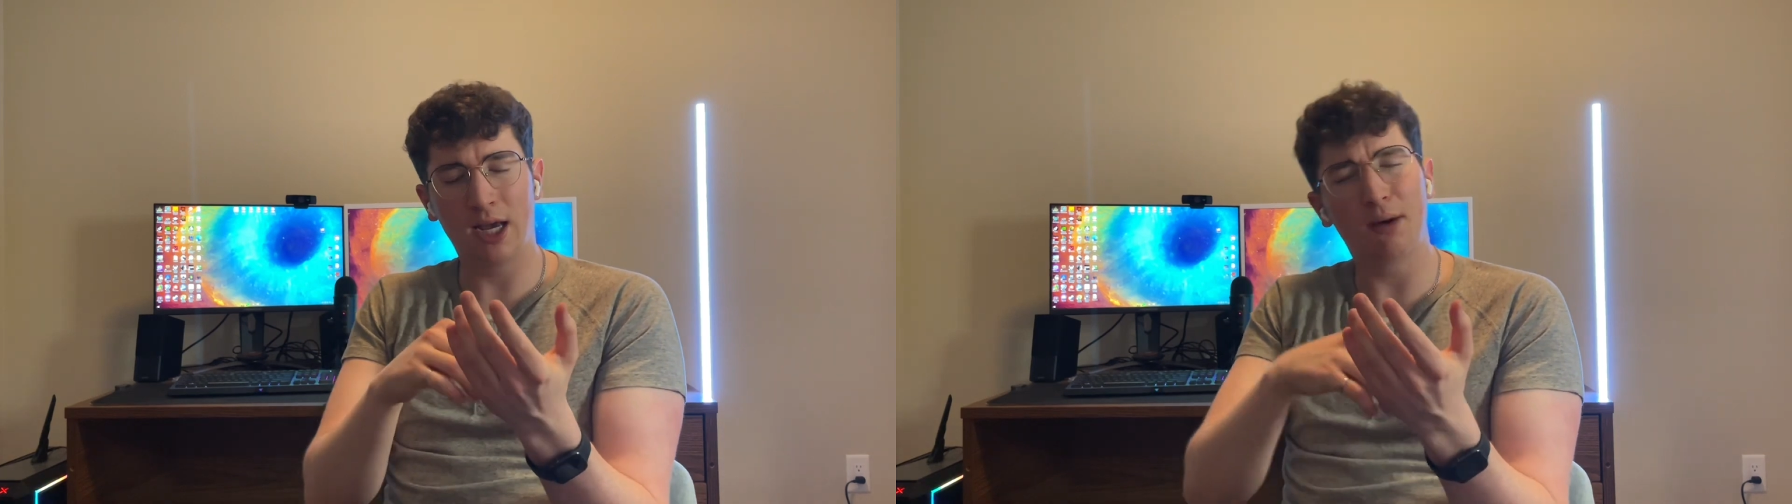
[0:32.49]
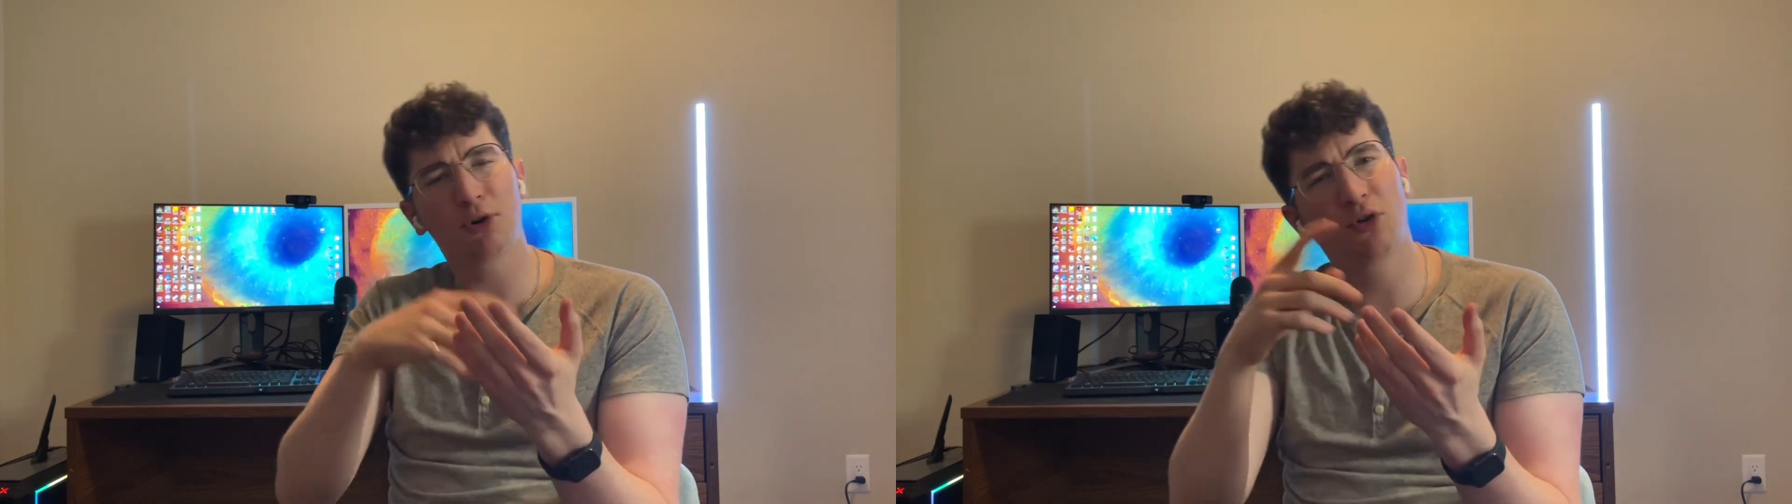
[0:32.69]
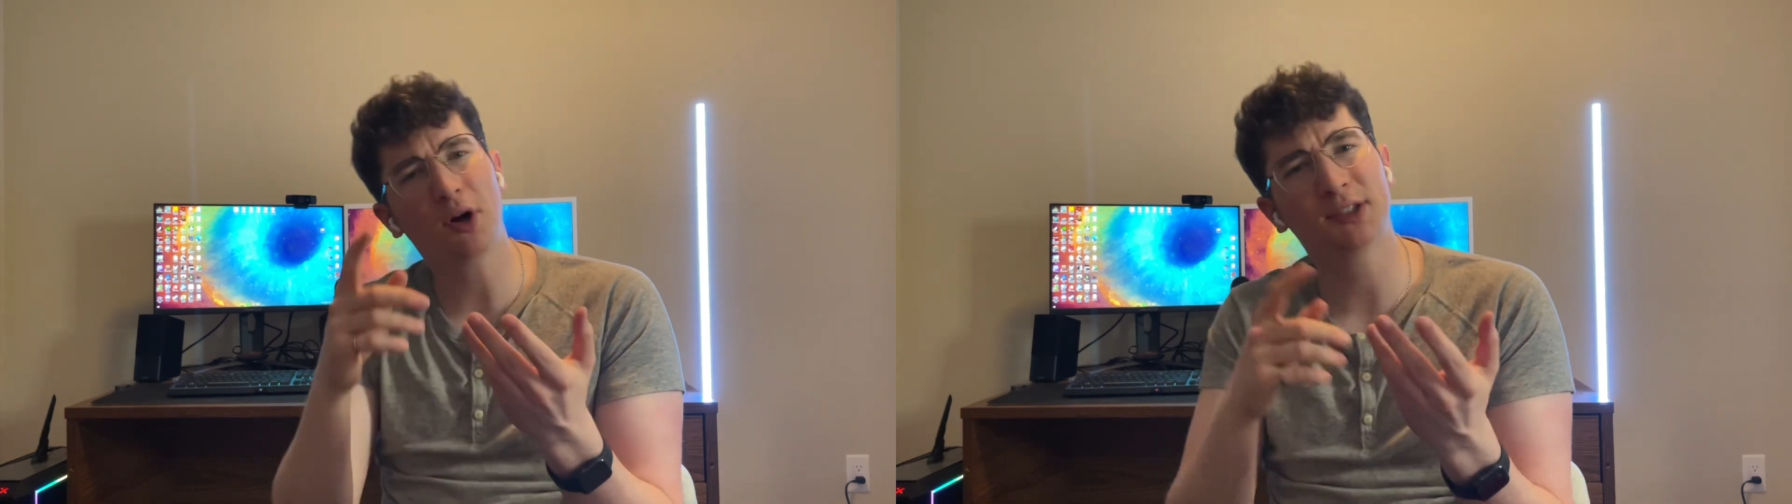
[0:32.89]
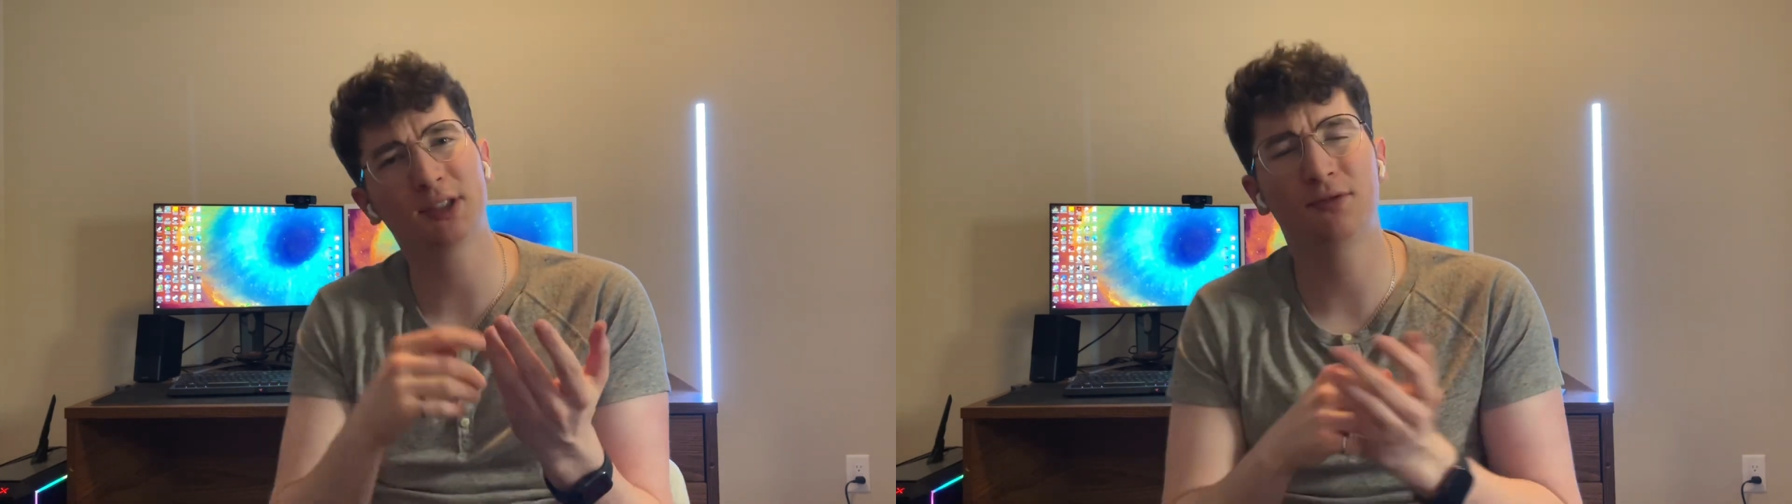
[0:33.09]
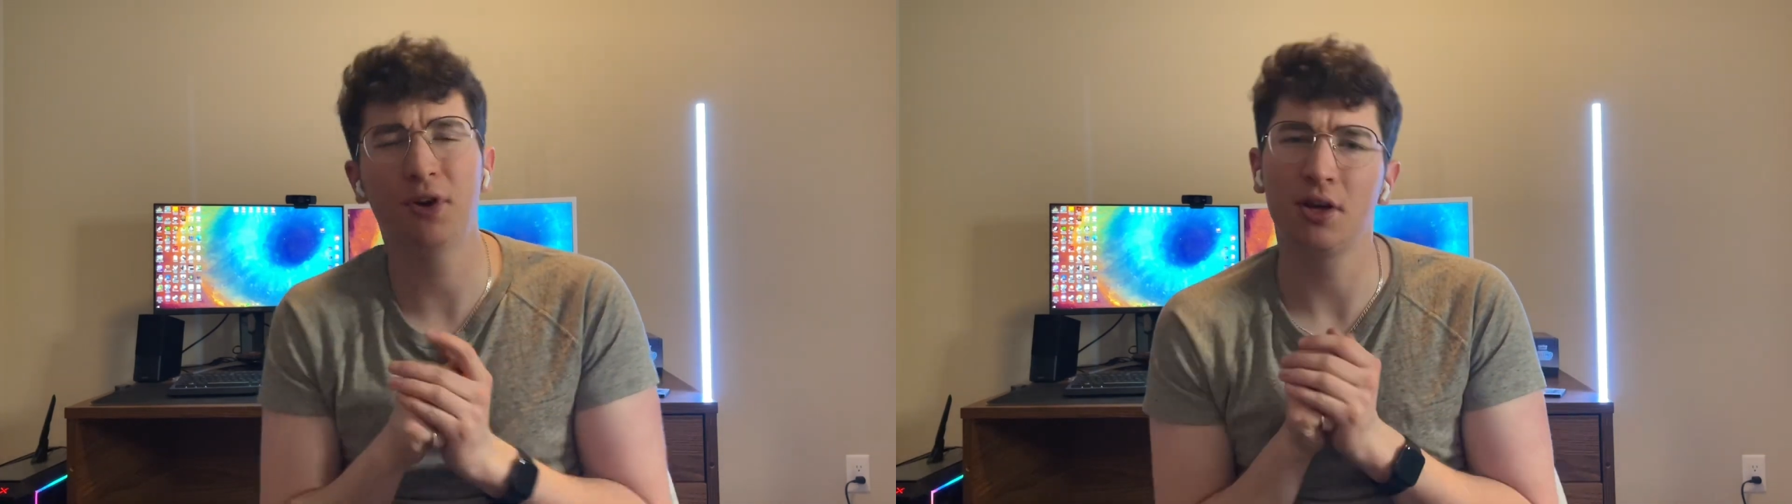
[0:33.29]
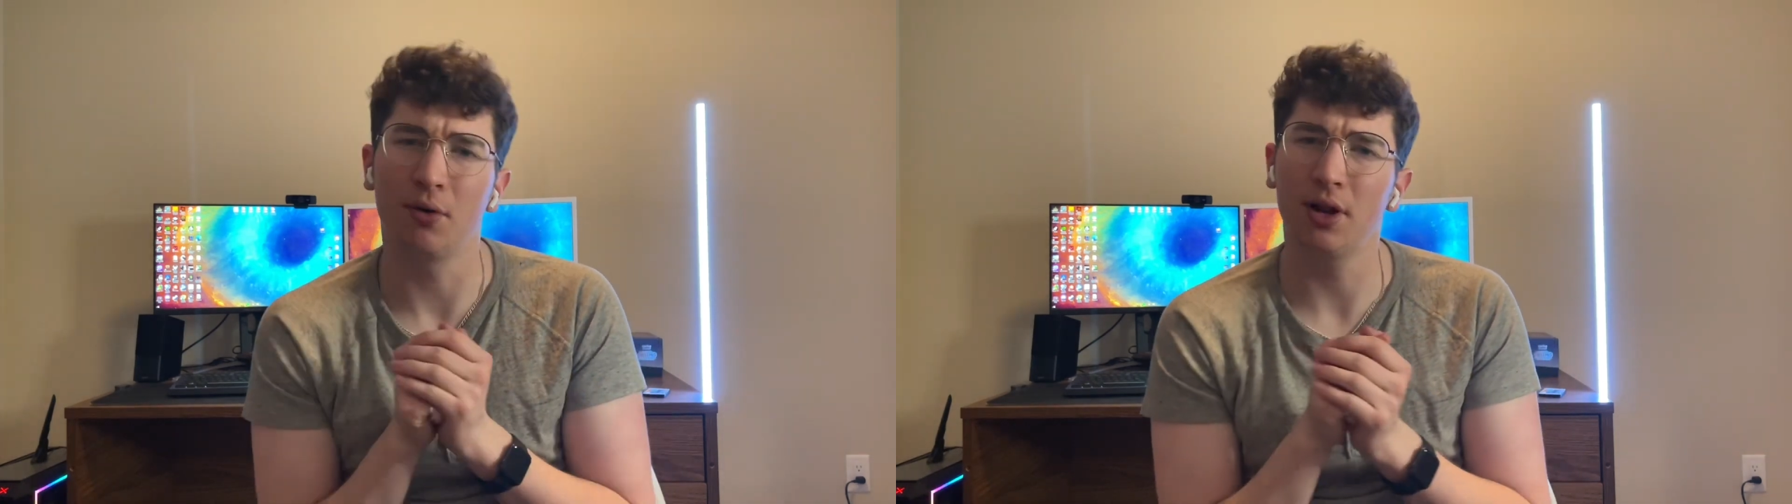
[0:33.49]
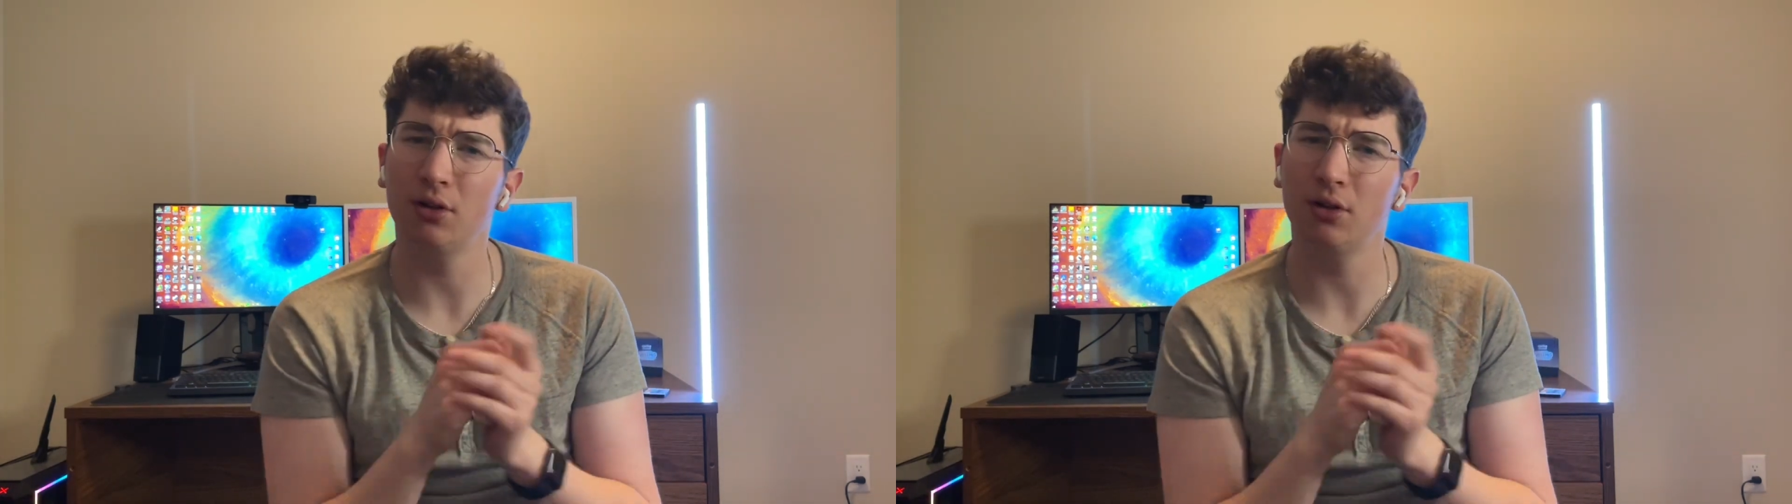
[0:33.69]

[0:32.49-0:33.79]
come across this video and it